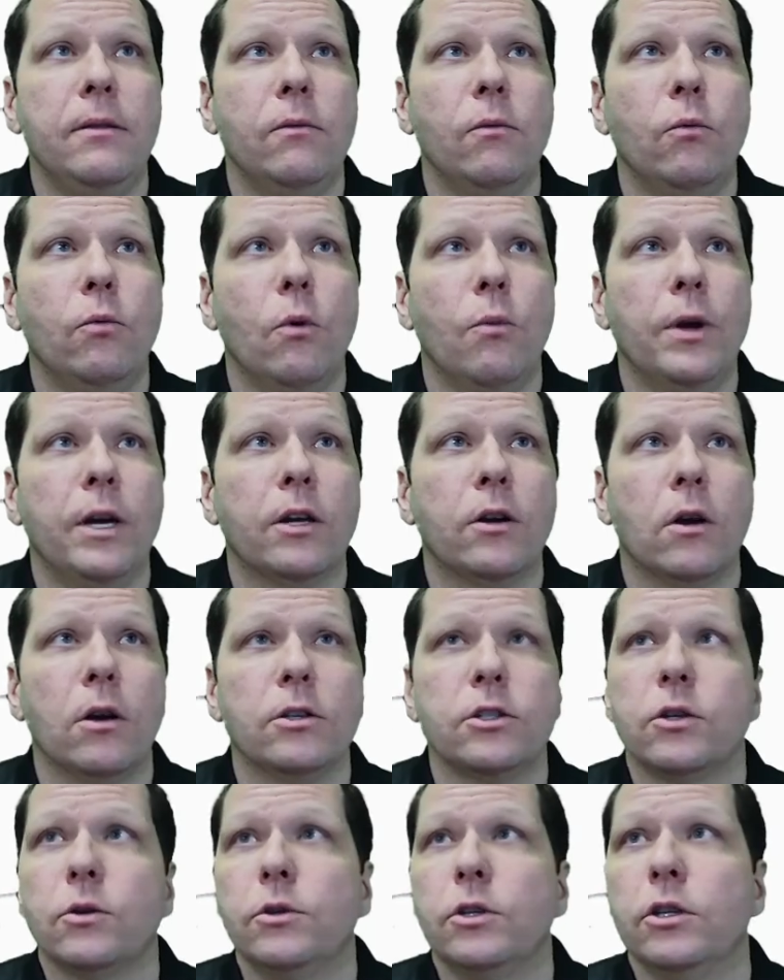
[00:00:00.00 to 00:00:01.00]
what we can
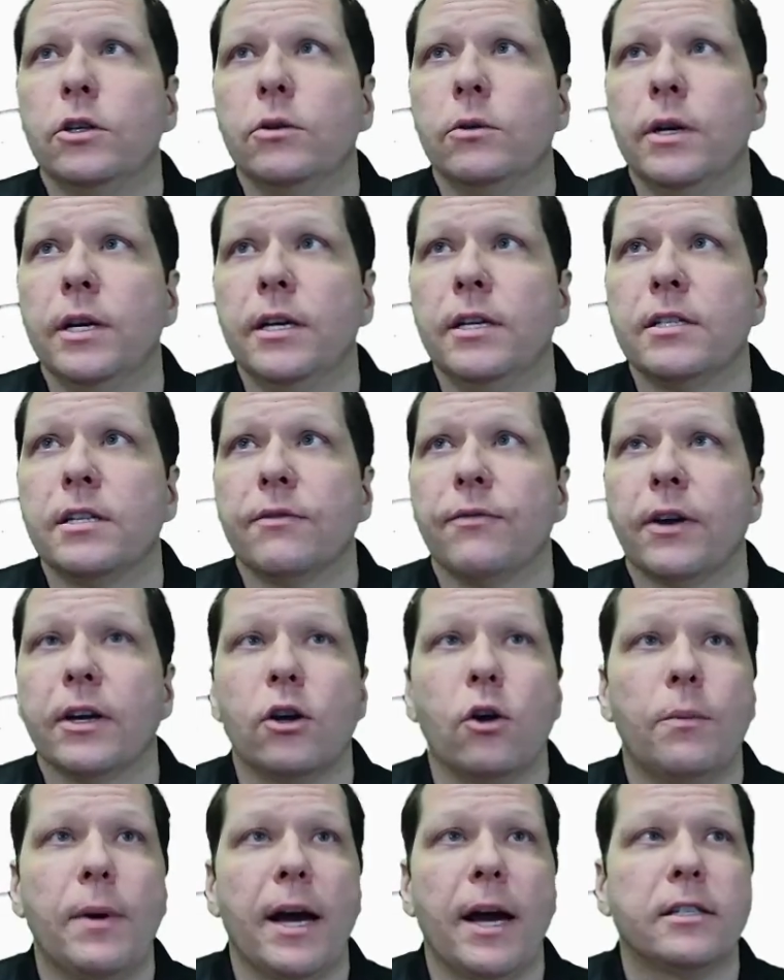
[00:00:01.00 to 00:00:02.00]
also do is, if I
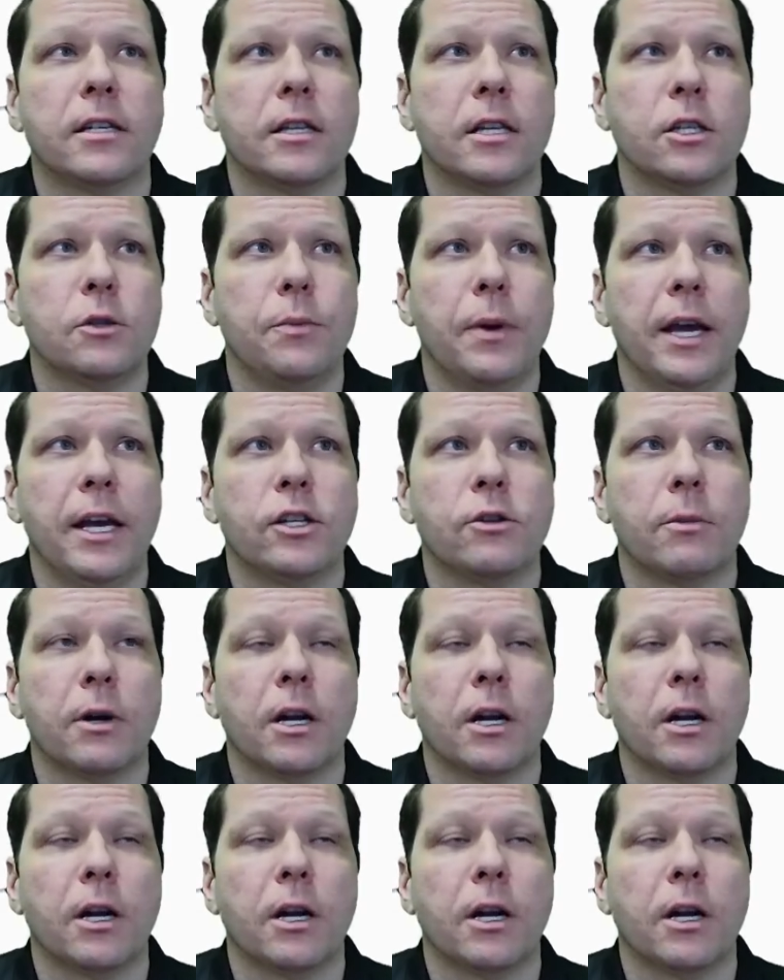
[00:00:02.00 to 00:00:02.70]
go back to this page, I'm going to